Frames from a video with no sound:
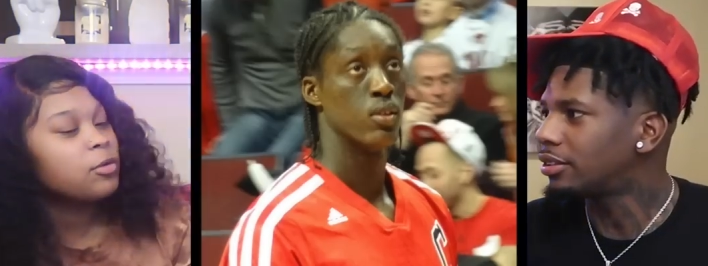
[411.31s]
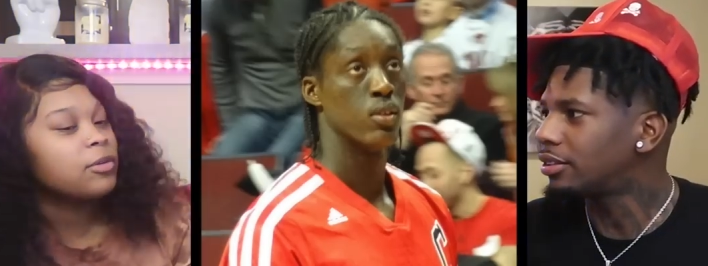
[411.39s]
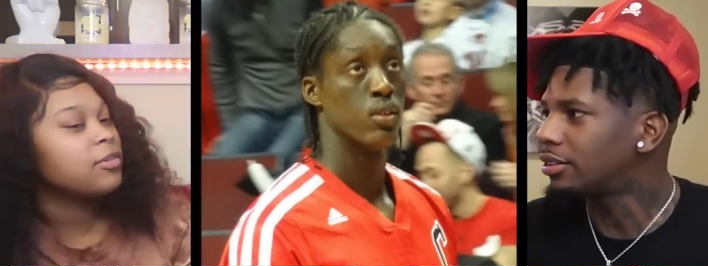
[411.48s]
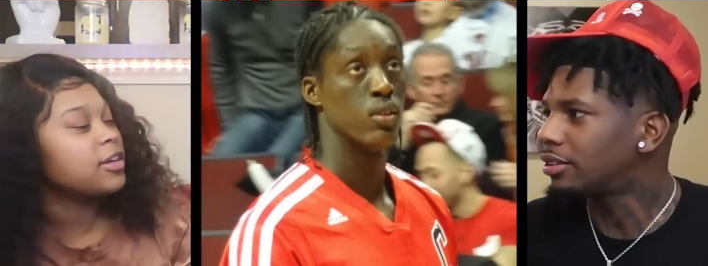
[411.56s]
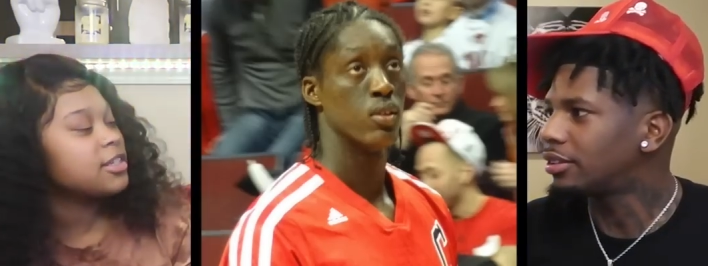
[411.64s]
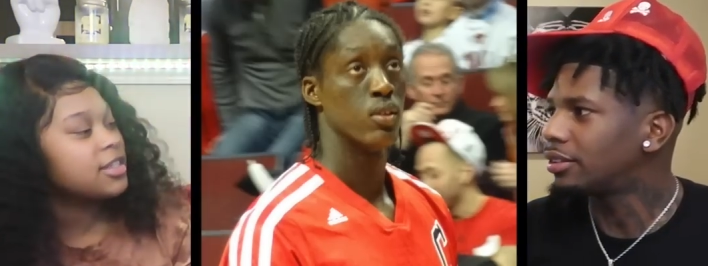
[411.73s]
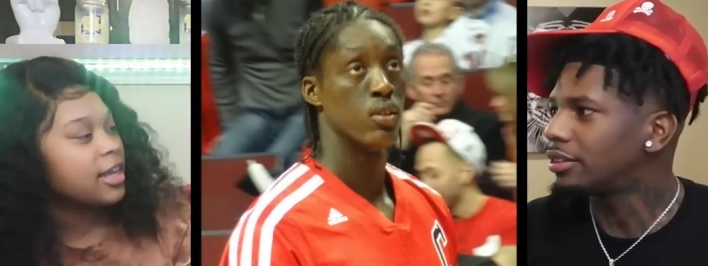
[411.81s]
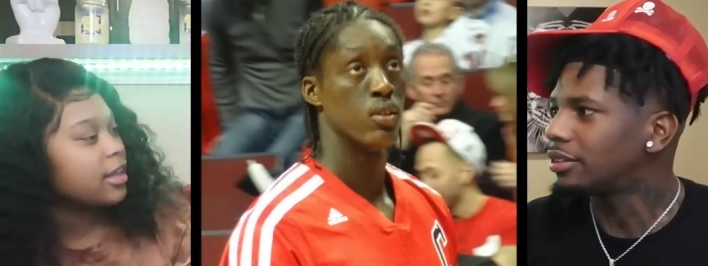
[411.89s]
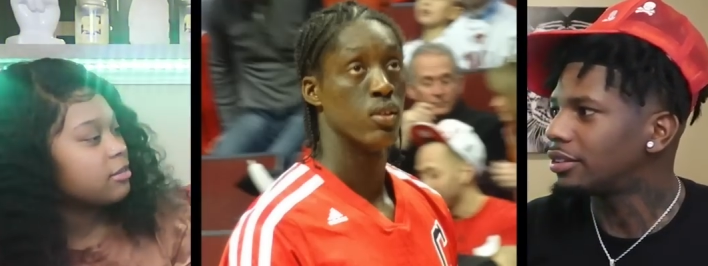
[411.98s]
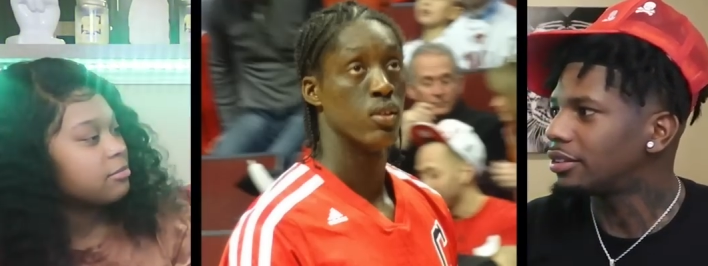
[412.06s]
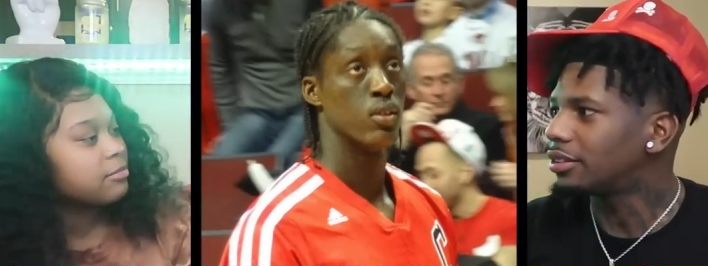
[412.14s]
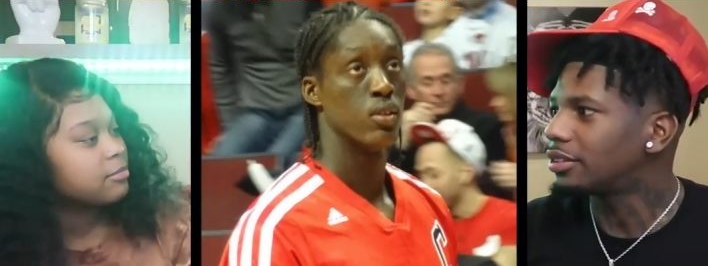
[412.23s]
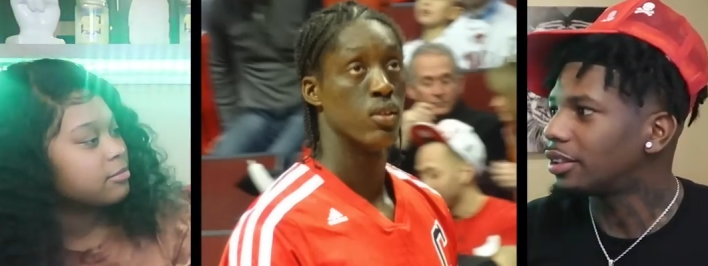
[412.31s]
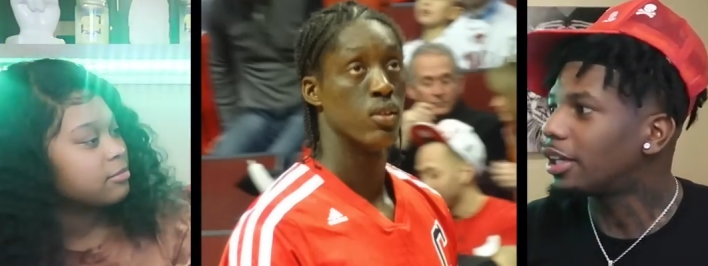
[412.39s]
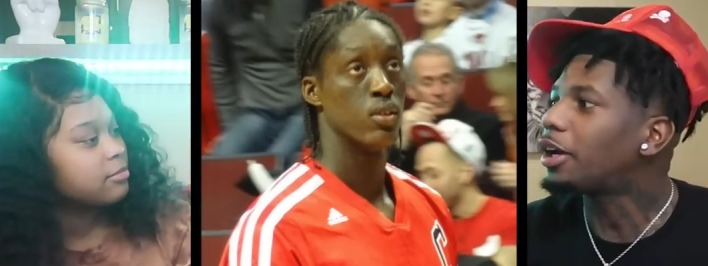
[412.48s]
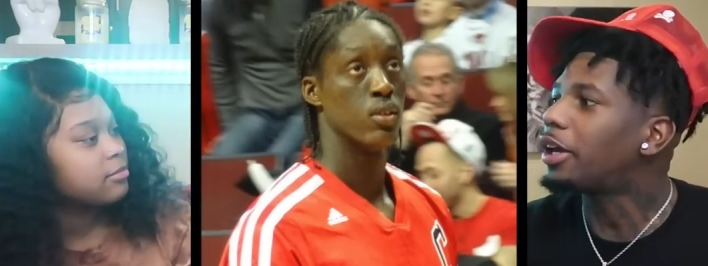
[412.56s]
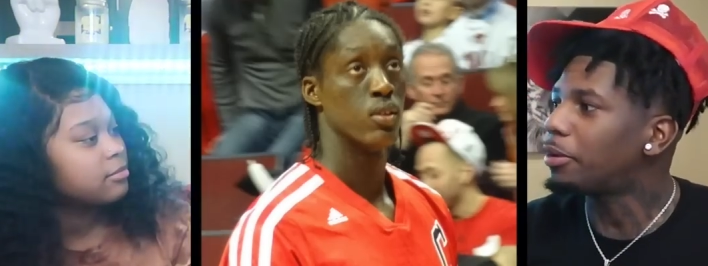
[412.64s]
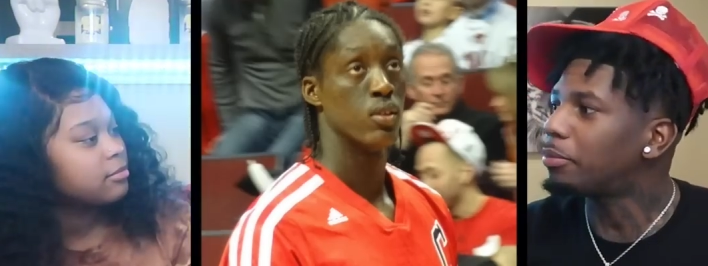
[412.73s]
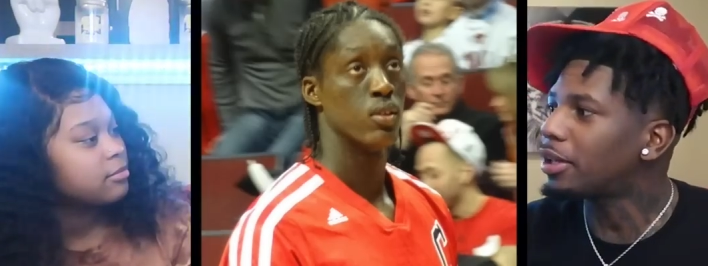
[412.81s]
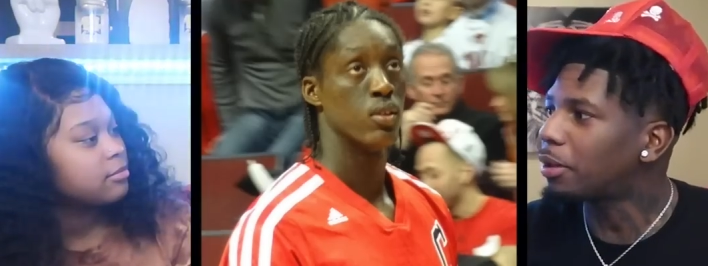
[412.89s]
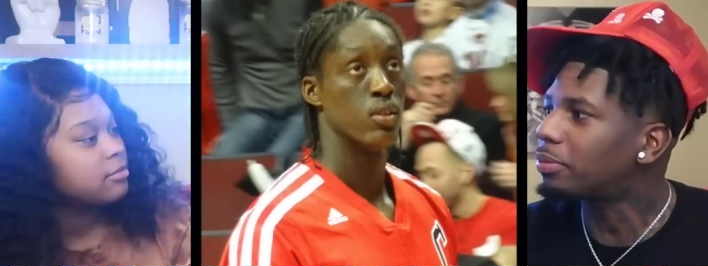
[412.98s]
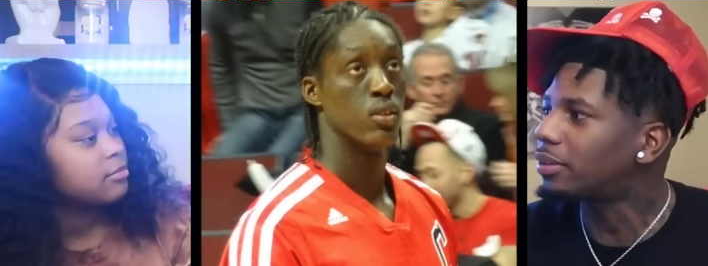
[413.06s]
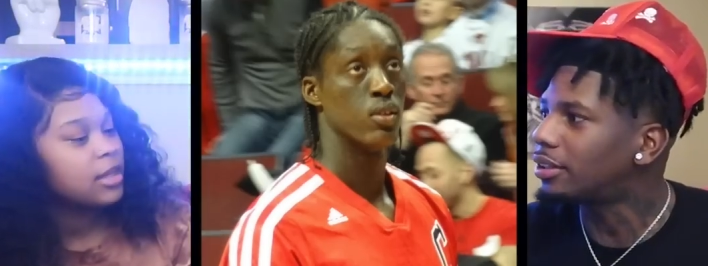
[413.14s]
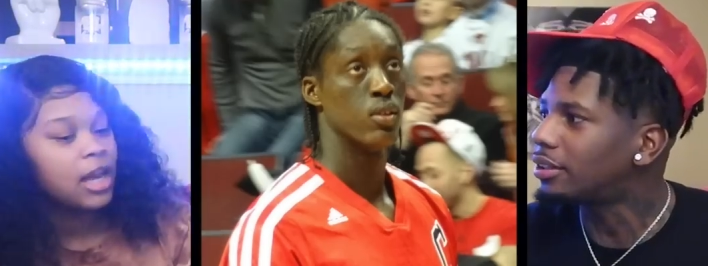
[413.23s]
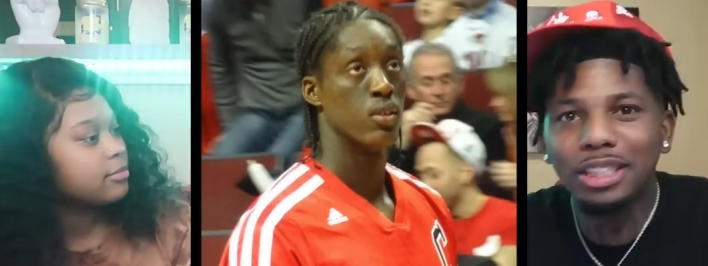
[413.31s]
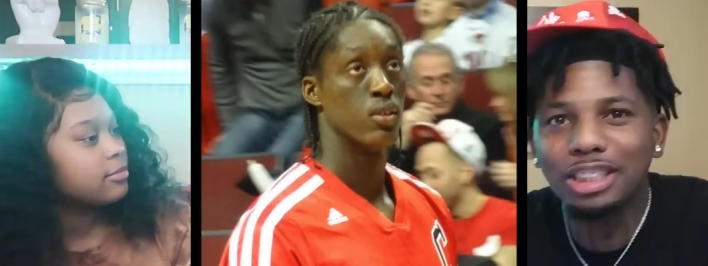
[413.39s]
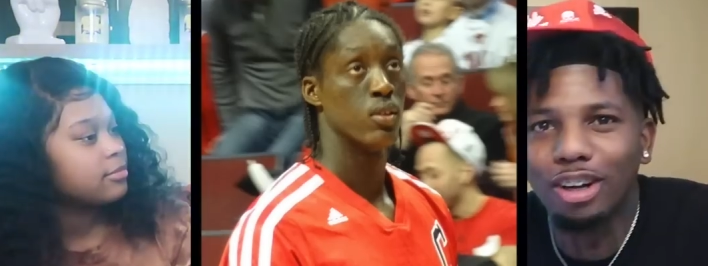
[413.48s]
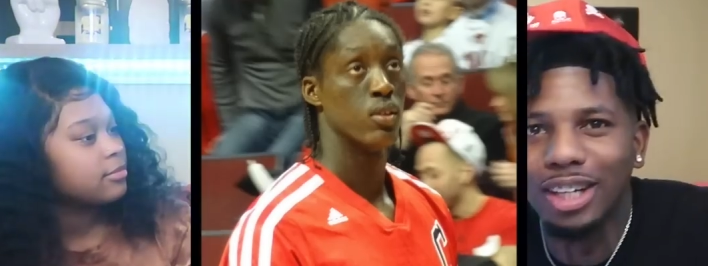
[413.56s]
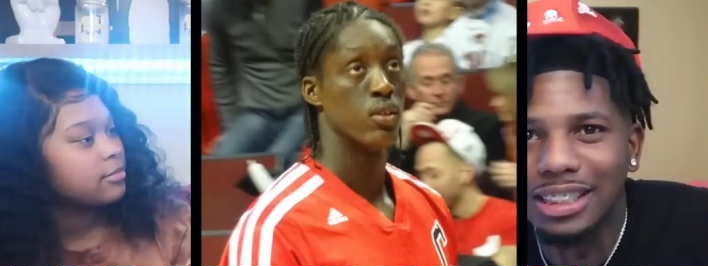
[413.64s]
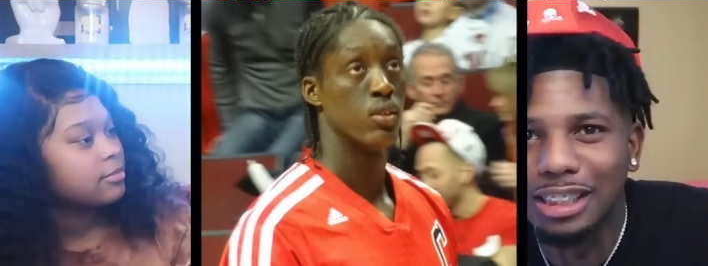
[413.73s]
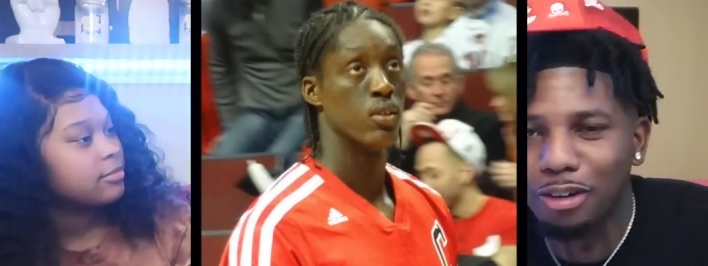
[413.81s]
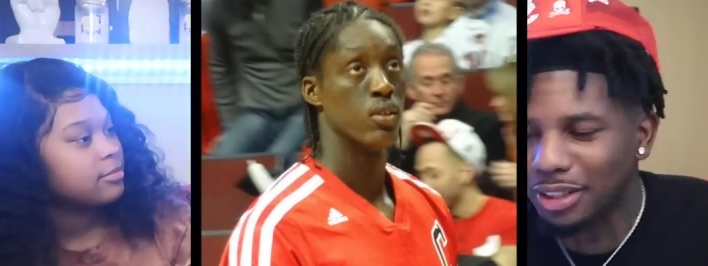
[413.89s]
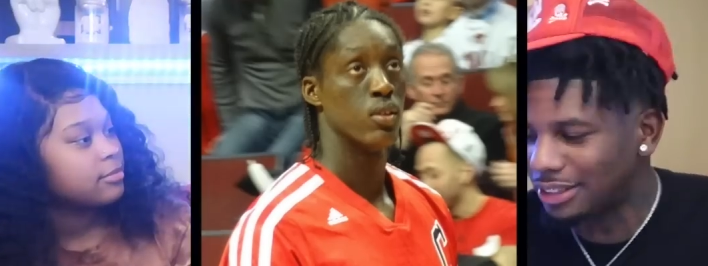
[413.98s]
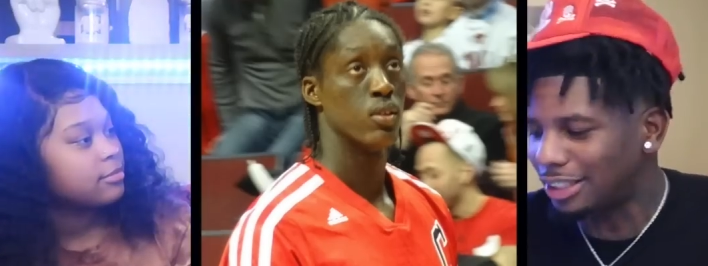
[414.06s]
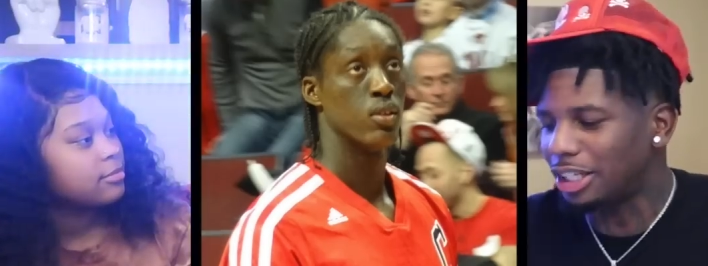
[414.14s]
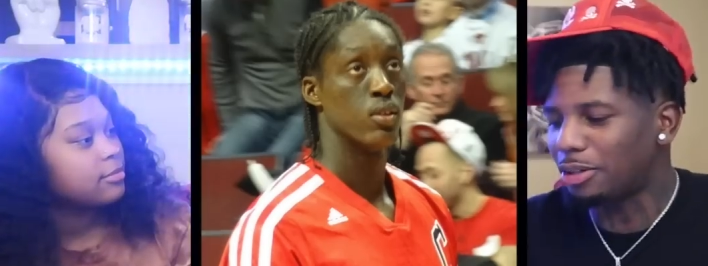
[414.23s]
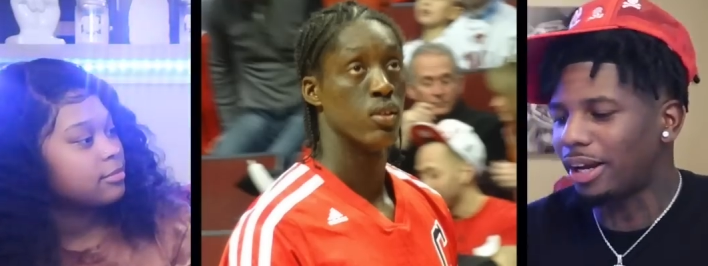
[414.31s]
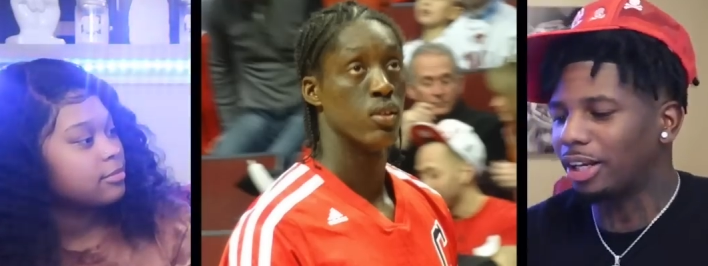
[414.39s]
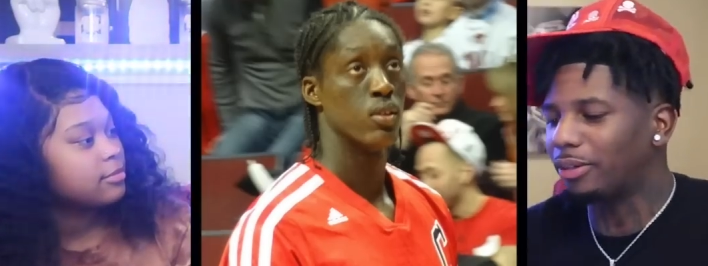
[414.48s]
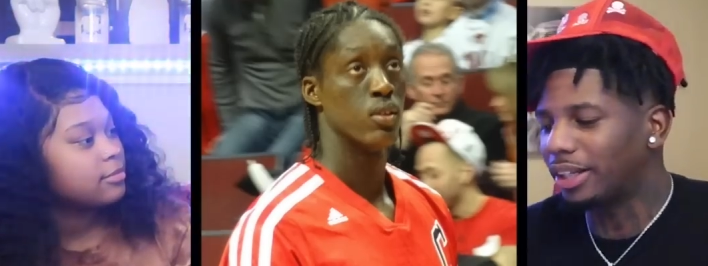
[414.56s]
Speaker 1: Who the f is that? Yeah, NBA player. Let me show her Tony Snell right